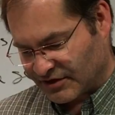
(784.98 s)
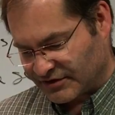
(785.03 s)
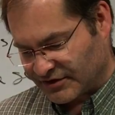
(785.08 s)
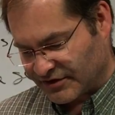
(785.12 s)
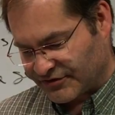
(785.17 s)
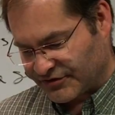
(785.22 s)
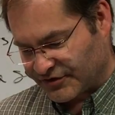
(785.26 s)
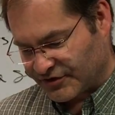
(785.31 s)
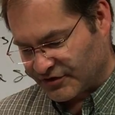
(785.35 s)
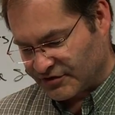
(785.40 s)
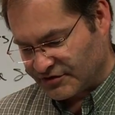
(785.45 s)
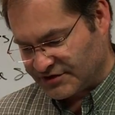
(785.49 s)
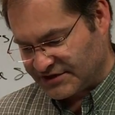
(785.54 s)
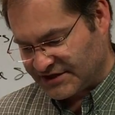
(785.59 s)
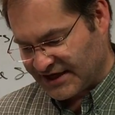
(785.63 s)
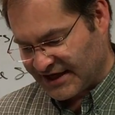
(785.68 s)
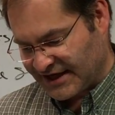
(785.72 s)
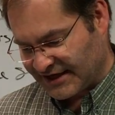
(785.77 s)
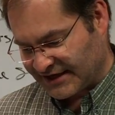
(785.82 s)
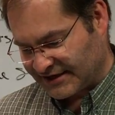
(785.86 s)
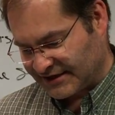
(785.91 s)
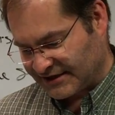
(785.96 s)
on the third
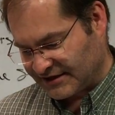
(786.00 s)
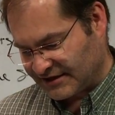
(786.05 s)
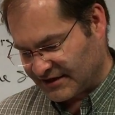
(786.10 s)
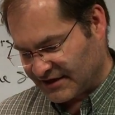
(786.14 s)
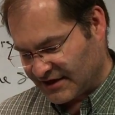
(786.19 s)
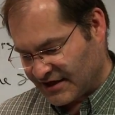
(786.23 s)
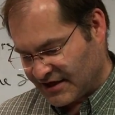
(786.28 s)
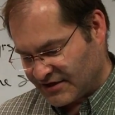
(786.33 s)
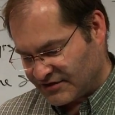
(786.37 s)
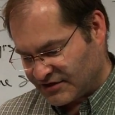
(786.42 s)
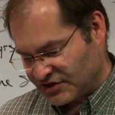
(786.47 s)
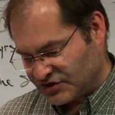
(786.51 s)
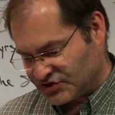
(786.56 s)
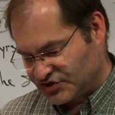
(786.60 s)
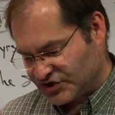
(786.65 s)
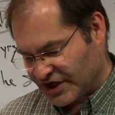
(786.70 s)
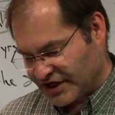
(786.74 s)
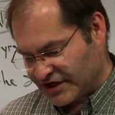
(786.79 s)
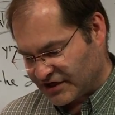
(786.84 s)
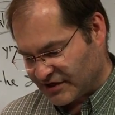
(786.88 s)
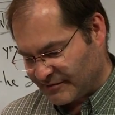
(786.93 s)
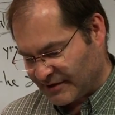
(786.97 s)
day that
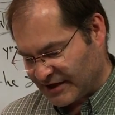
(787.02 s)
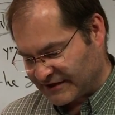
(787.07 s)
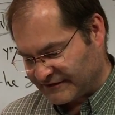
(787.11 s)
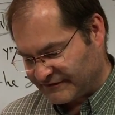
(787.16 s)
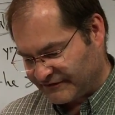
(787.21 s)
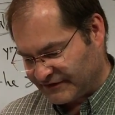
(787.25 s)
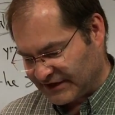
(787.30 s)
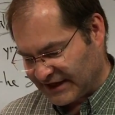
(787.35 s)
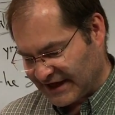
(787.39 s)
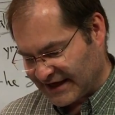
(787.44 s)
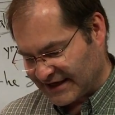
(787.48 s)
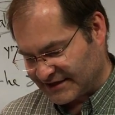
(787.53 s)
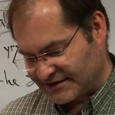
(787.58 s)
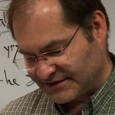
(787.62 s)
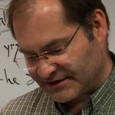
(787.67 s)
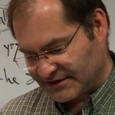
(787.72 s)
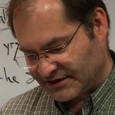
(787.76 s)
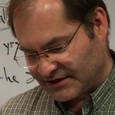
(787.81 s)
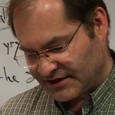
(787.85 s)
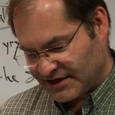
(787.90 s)
Jacob had fled,